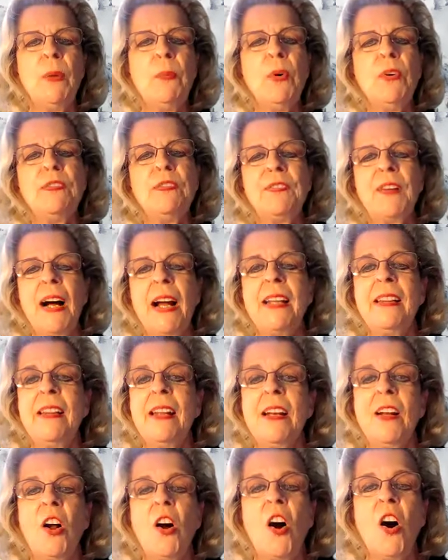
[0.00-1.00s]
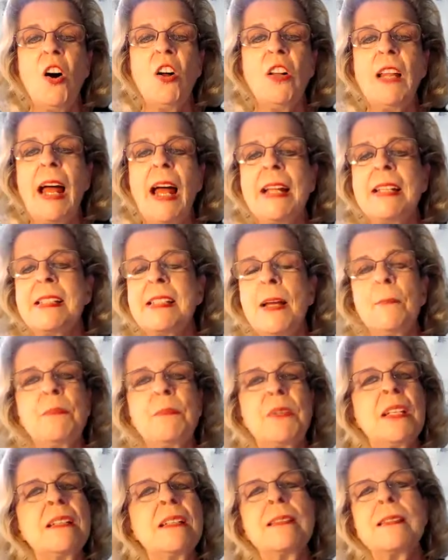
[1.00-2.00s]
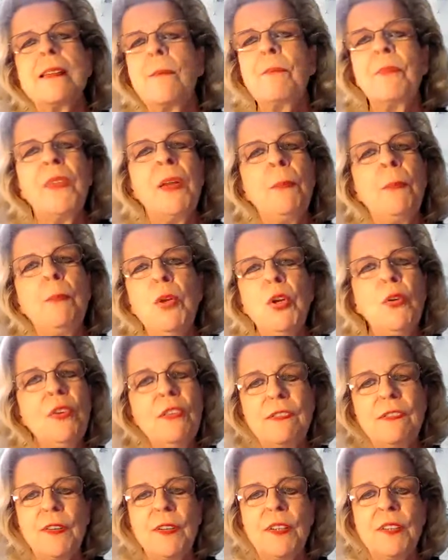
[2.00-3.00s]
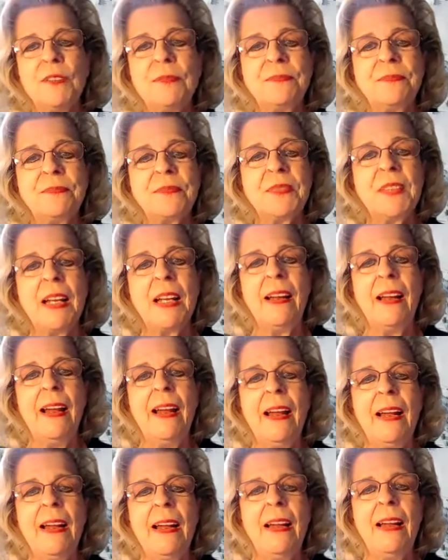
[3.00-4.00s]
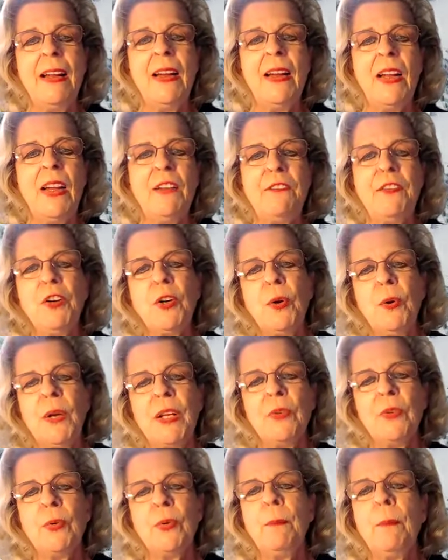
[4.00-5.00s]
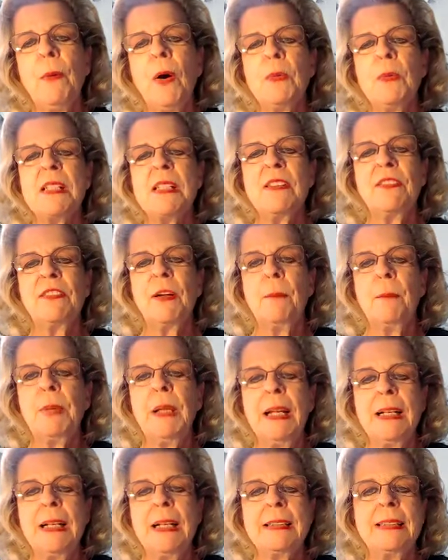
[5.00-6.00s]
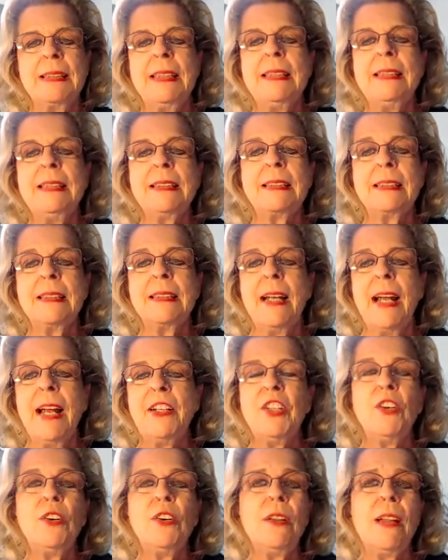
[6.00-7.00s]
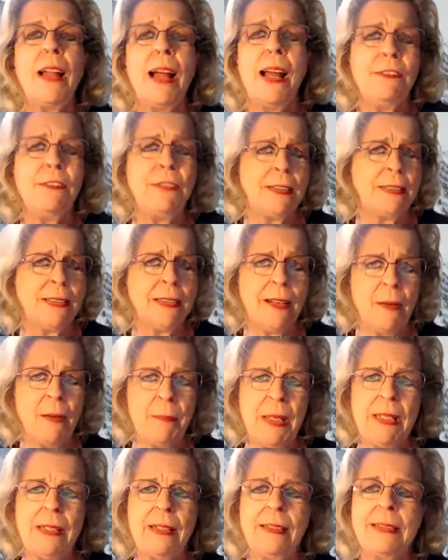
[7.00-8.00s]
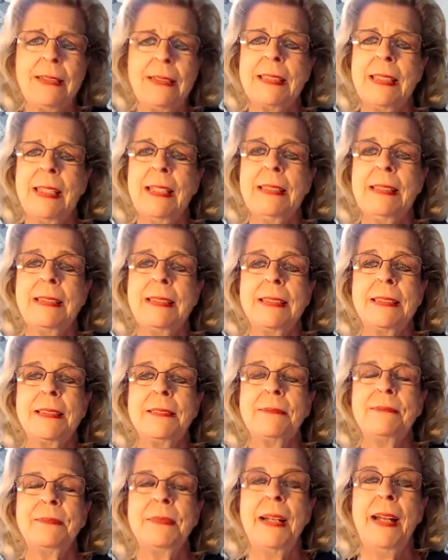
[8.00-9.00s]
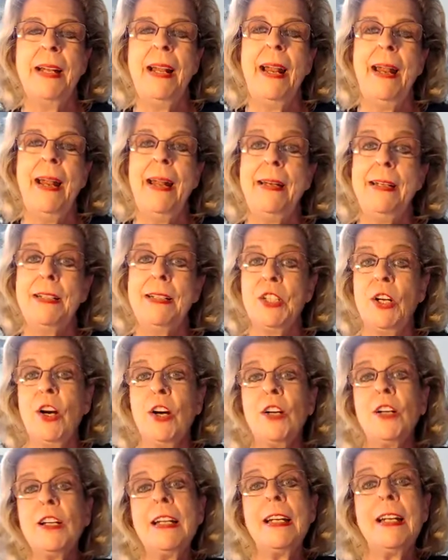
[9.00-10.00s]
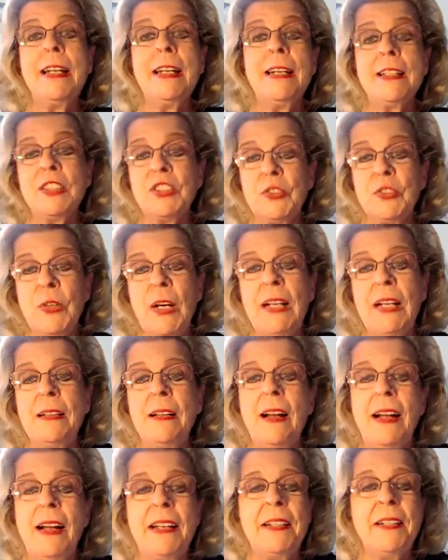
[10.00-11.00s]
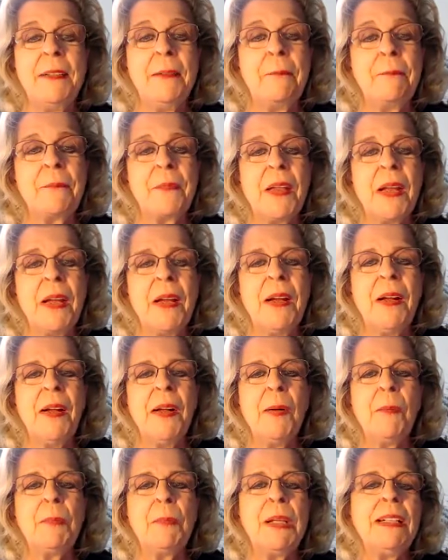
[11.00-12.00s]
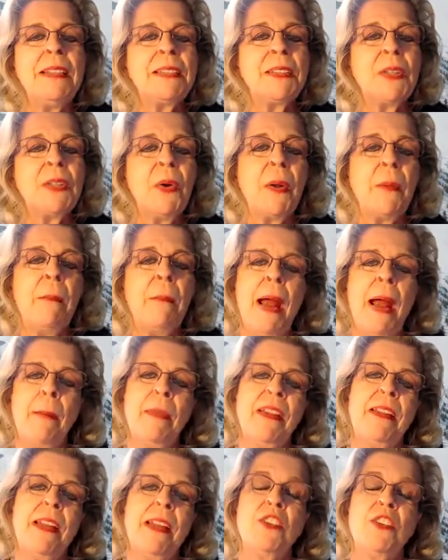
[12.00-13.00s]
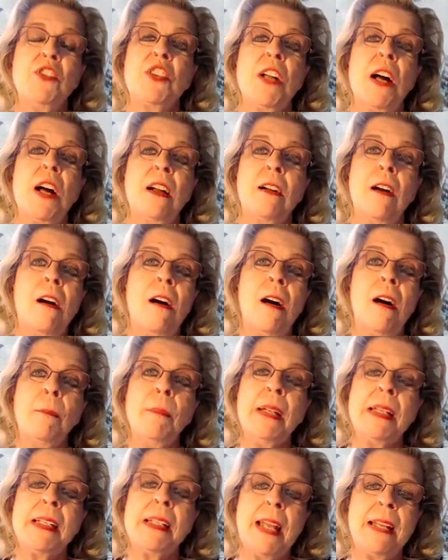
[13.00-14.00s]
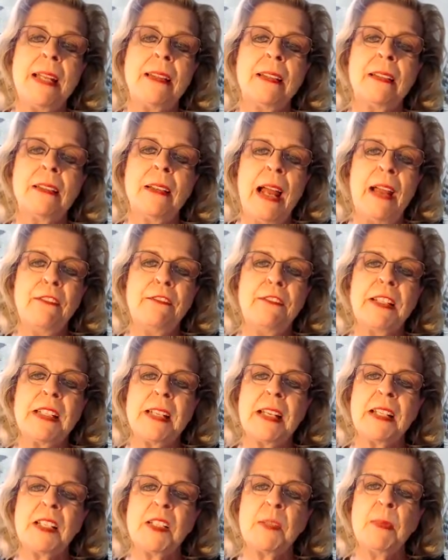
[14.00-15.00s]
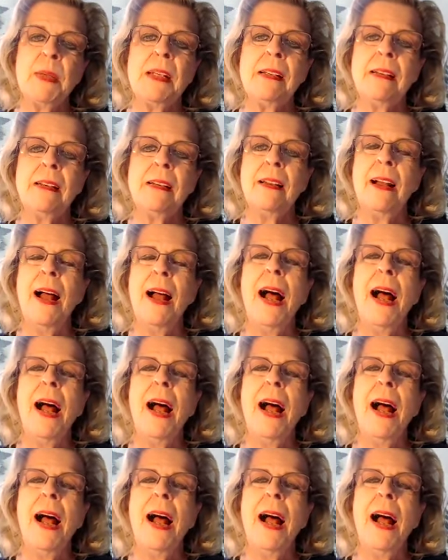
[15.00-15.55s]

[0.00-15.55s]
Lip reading: we will find that it all adds up to something beautiful. If you're going through moments of complexities and your life is not making sense and is hardly in a straight line, please go to mammothedge.com and take the life assessment.